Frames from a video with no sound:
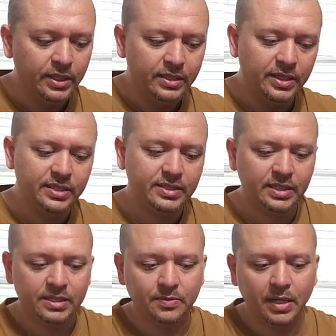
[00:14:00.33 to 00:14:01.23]
This
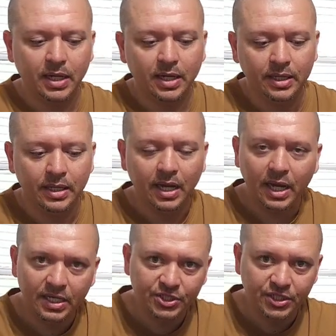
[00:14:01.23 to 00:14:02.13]
is my
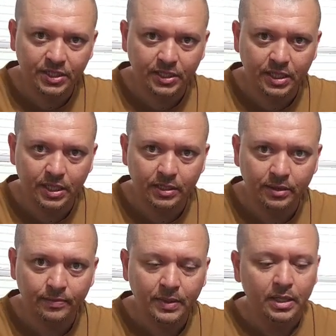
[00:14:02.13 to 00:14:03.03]
hygiene kit,
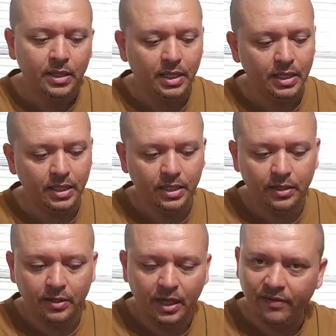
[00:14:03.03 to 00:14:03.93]
and in
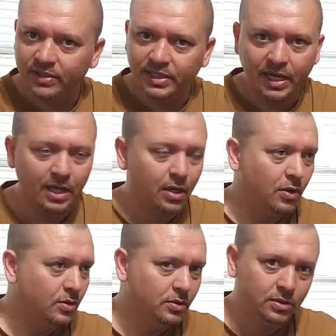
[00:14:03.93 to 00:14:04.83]
here I have a
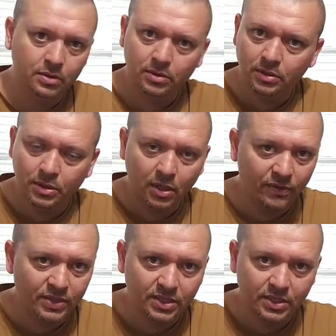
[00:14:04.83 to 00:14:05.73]
towel,
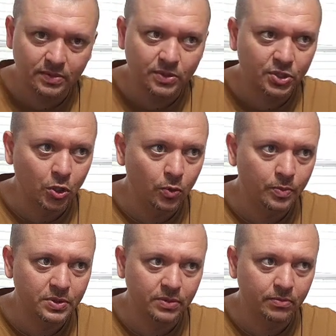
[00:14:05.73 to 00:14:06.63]
obviously some
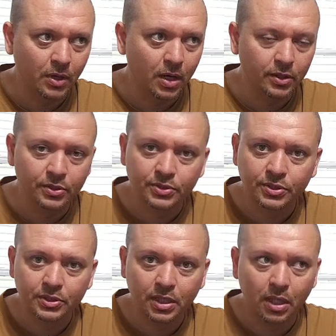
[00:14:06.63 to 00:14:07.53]
soap, some
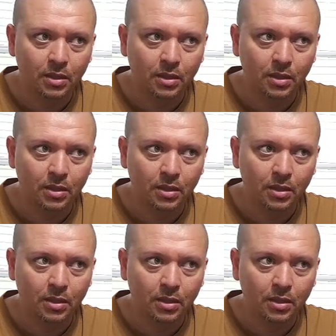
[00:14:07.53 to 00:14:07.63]
Bonner's